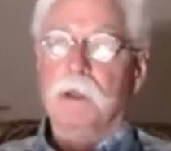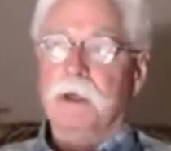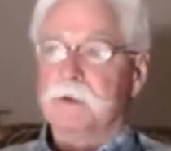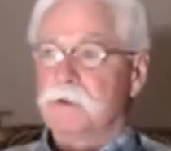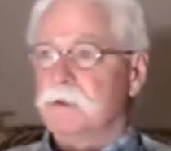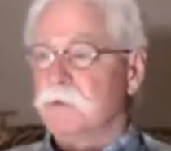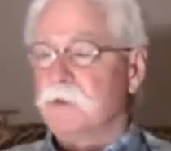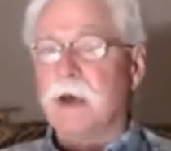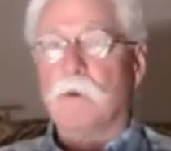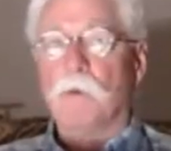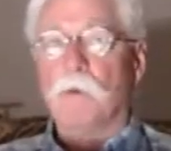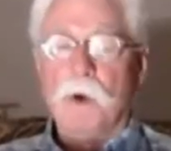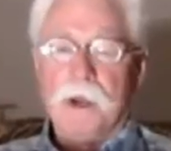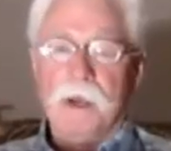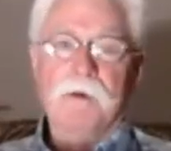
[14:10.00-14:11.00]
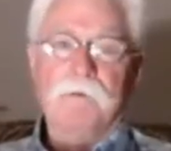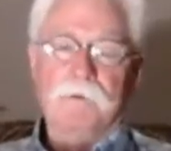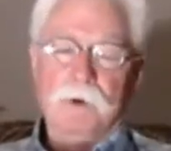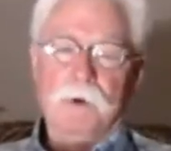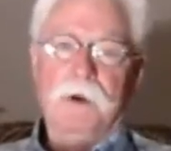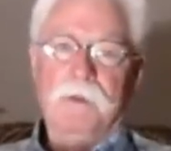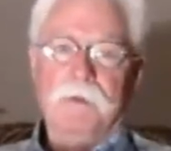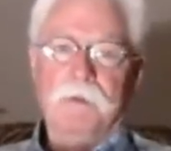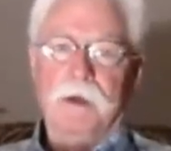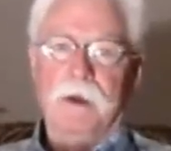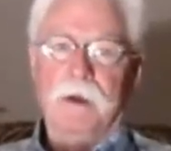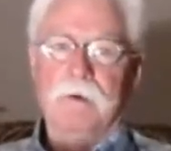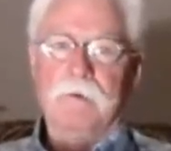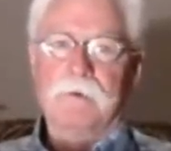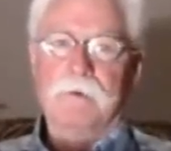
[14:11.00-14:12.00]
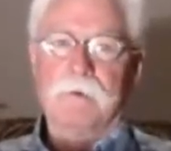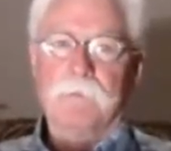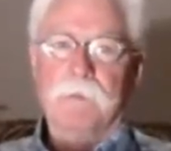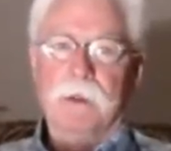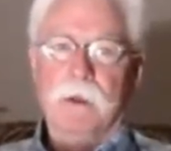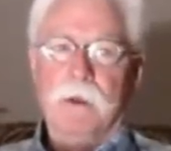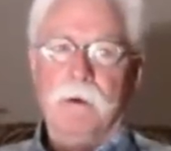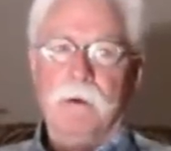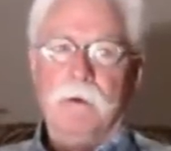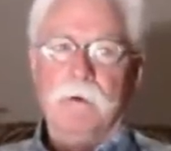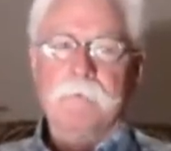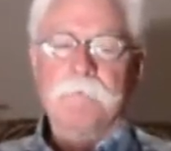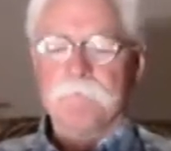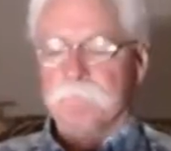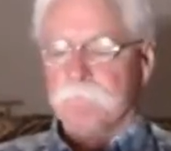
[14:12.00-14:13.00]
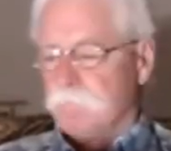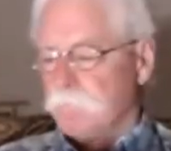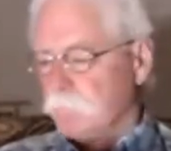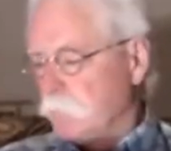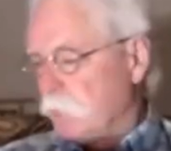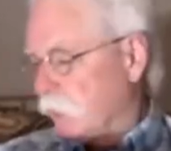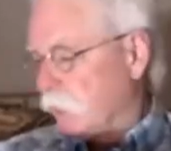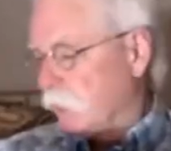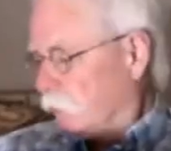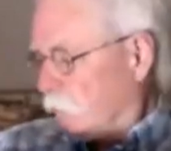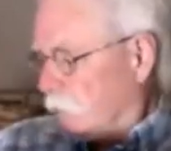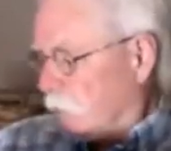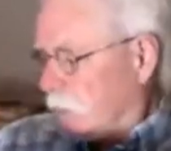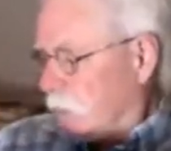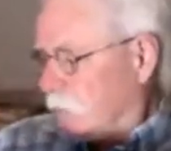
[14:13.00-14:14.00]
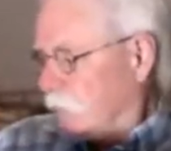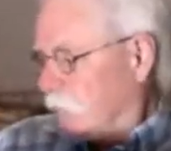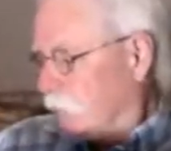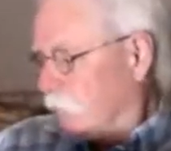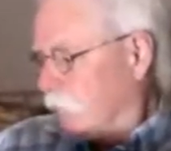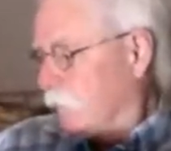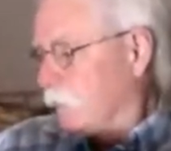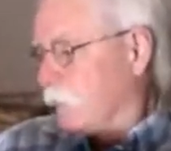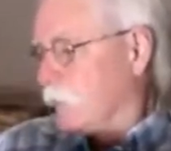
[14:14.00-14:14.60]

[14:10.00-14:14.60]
He blesses that way of doing things. Back to you, Dan.